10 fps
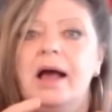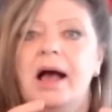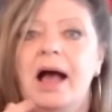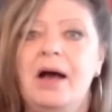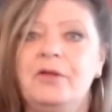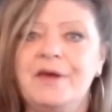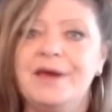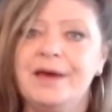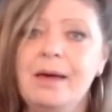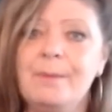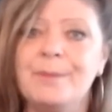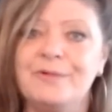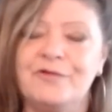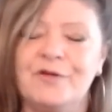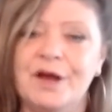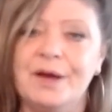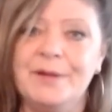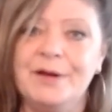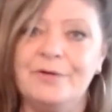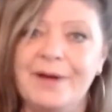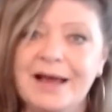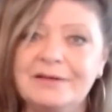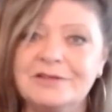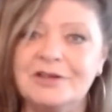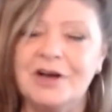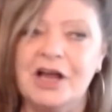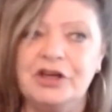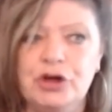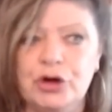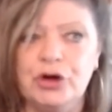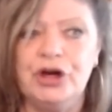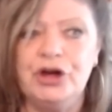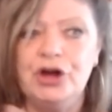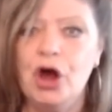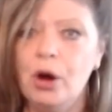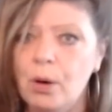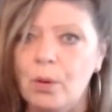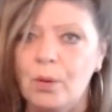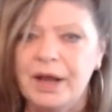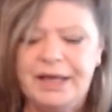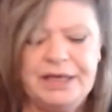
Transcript: how they come, if they're coming correct or not. You're going to know.